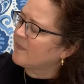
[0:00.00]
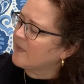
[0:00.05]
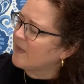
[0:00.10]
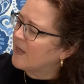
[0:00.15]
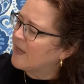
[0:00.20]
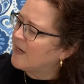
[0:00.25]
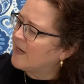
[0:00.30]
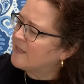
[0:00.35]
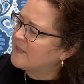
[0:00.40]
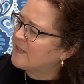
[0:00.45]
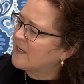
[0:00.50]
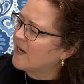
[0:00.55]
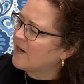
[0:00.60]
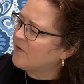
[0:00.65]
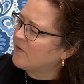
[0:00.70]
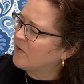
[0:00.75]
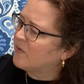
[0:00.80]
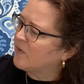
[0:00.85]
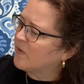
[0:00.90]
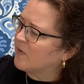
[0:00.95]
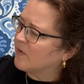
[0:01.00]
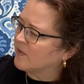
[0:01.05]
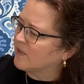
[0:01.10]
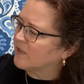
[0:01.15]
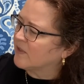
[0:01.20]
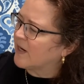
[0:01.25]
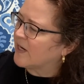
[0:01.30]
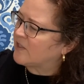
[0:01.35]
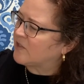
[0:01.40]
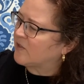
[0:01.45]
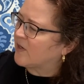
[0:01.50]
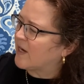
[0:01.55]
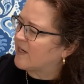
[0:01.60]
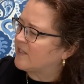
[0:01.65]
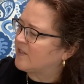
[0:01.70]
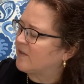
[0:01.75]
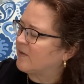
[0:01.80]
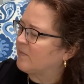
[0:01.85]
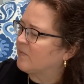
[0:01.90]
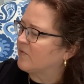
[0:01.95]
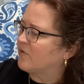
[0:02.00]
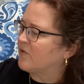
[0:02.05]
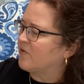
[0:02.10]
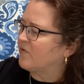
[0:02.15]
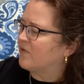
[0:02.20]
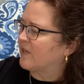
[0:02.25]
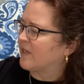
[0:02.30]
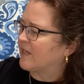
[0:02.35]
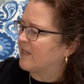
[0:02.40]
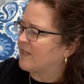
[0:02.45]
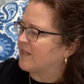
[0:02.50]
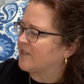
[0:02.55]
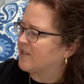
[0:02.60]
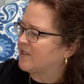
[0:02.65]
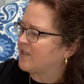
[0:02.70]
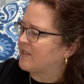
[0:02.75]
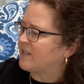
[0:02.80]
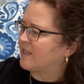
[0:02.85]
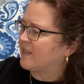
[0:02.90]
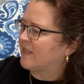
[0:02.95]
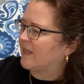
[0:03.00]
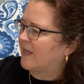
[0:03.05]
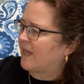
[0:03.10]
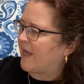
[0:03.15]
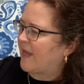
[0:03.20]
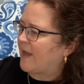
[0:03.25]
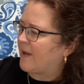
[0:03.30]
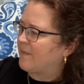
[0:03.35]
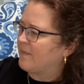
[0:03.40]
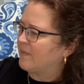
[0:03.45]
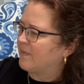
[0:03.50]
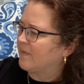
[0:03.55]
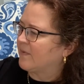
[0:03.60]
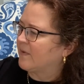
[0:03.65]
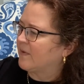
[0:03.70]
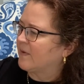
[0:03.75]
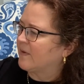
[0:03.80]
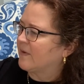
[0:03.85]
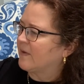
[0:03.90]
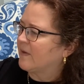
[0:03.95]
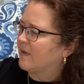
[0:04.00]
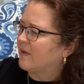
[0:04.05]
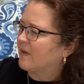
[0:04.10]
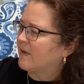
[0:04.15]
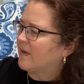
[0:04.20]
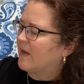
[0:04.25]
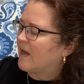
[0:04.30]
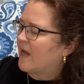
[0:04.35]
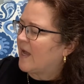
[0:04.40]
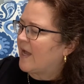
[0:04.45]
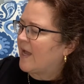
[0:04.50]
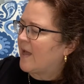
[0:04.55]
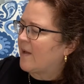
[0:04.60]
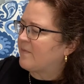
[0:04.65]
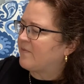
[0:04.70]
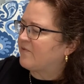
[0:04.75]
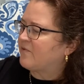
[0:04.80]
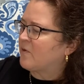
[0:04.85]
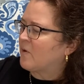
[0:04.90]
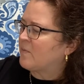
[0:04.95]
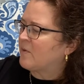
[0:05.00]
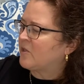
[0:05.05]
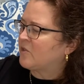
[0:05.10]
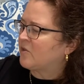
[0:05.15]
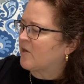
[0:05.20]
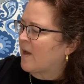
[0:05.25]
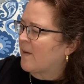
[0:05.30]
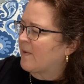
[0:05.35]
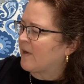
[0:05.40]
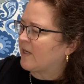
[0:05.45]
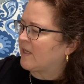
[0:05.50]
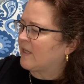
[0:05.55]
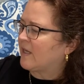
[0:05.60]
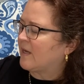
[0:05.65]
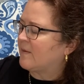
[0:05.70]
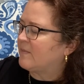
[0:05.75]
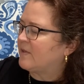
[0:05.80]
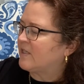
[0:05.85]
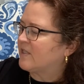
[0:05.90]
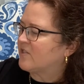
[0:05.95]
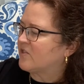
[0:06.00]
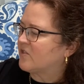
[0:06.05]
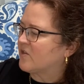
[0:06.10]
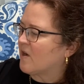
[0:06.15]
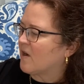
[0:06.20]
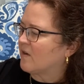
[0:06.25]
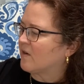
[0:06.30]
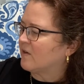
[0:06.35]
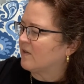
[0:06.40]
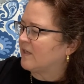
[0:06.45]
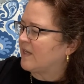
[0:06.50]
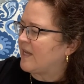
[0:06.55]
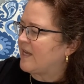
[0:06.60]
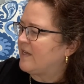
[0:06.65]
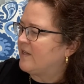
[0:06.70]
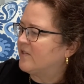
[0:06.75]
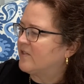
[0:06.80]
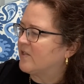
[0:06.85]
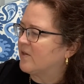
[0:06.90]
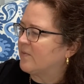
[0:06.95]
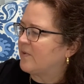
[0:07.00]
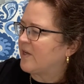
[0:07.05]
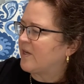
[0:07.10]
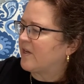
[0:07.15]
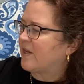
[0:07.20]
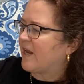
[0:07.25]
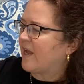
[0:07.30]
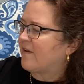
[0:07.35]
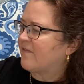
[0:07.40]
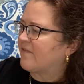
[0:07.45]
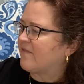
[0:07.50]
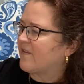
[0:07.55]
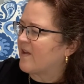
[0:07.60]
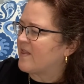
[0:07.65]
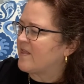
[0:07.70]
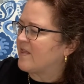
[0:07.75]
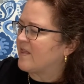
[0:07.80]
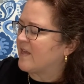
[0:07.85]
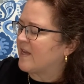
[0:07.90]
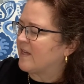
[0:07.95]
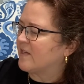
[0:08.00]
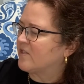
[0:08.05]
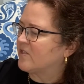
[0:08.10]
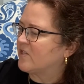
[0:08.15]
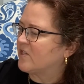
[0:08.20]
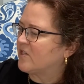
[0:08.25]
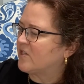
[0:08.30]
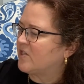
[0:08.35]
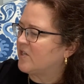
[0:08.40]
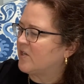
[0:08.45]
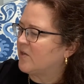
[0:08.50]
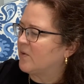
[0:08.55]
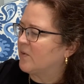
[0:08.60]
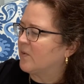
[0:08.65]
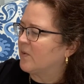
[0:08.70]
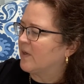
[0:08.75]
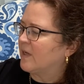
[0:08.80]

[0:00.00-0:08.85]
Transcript: And as I grew older, I tried to improve the conditions in the camp. I helped form a drama club and a soccer league so we could have fun things to do.